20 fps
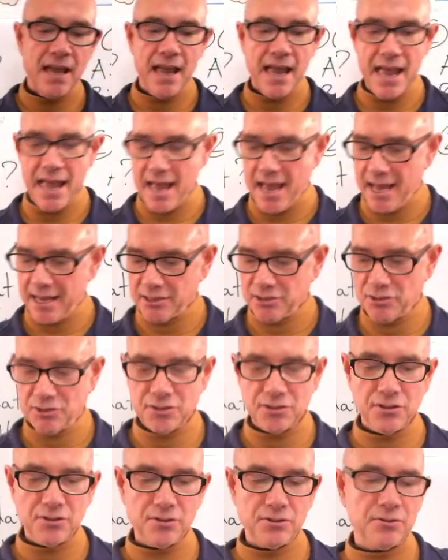and
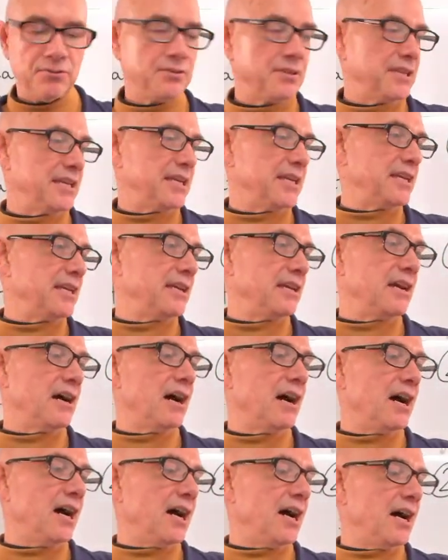do the
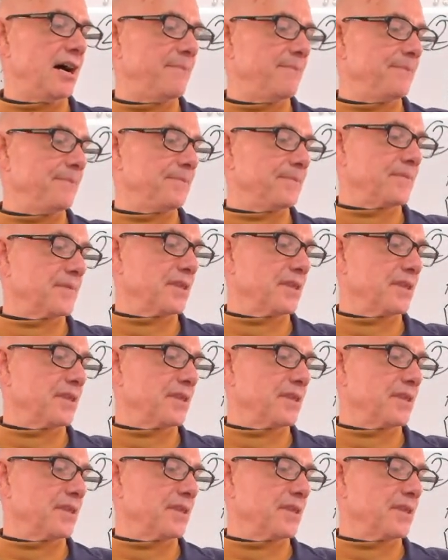um,